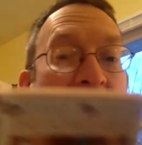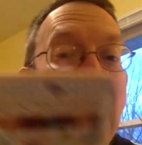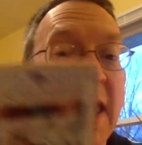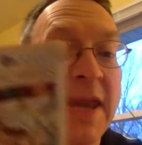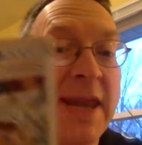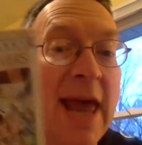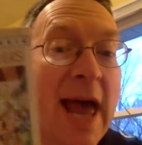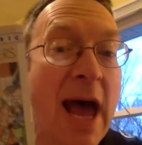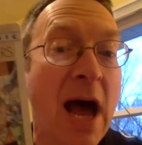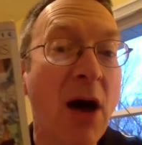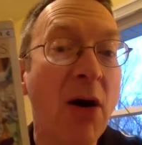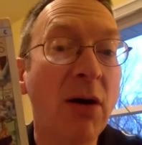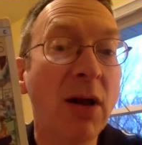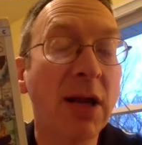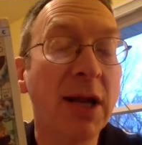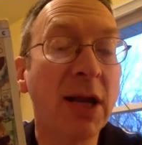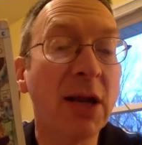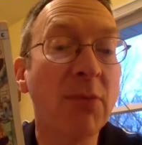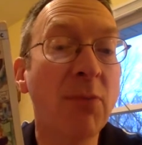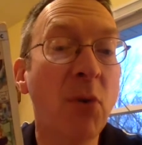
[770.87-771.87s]
And now a
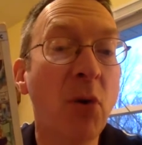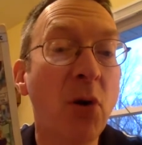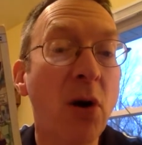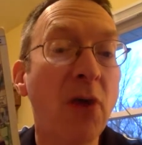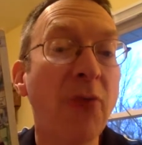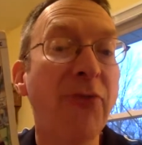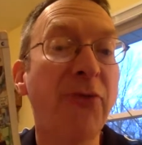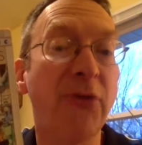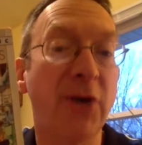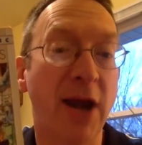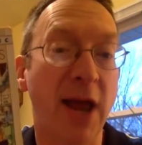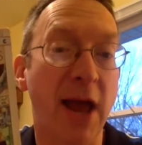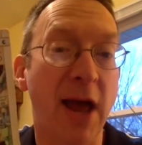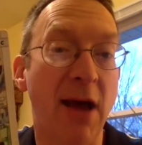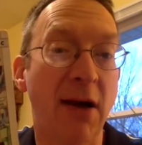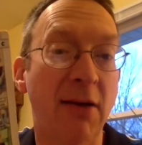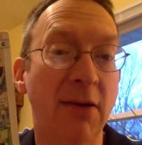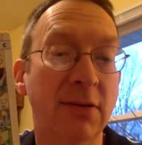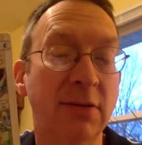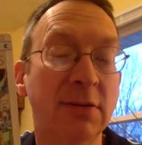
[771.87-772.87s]
little more for
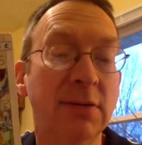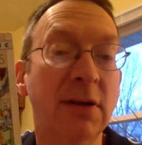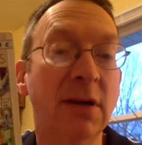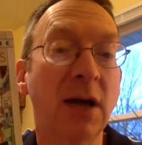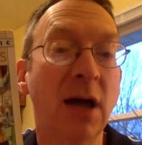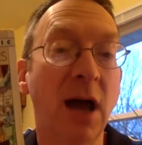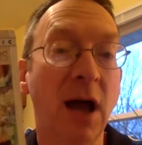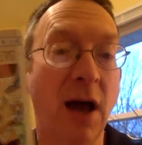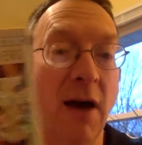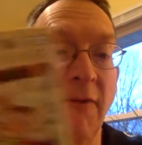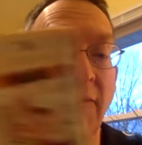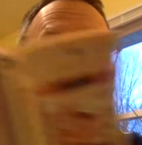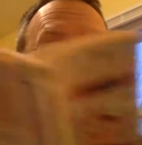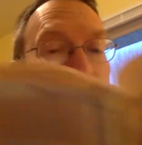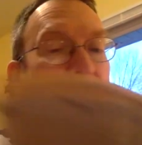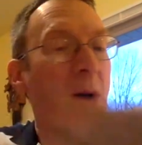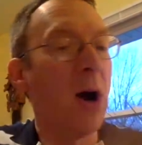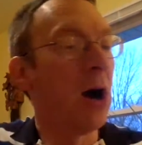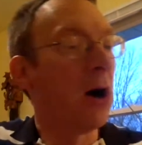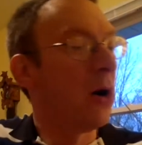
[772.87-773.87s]
now of
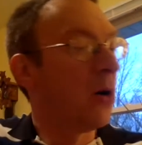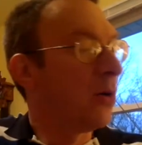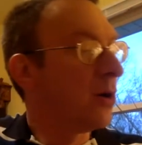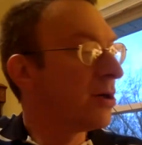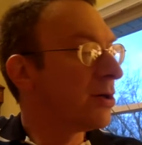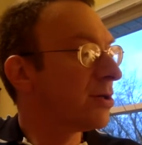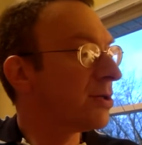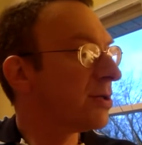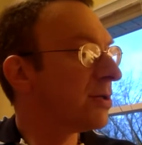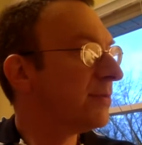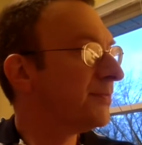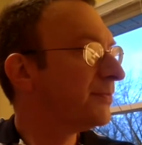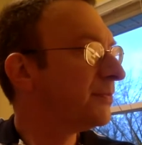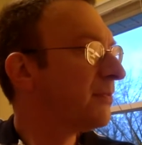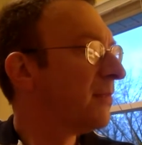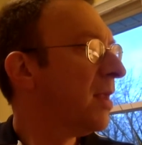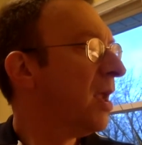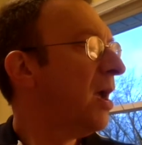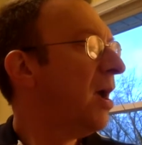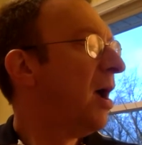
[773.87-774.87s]
the borrowers.
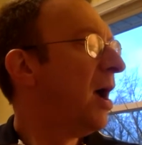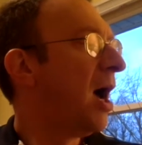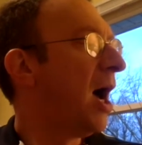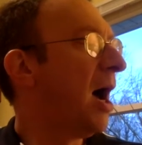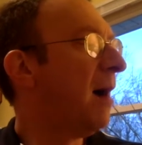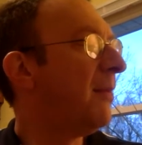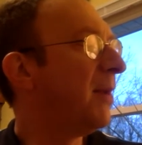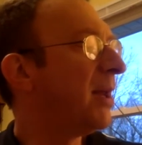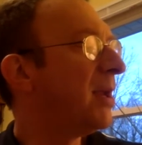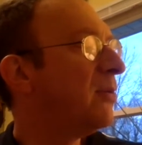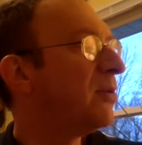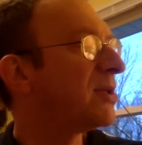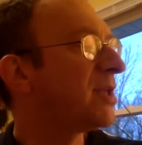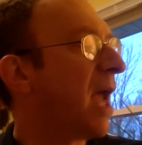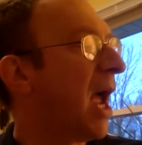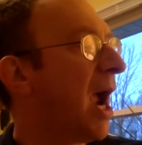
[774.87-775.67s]
Homily was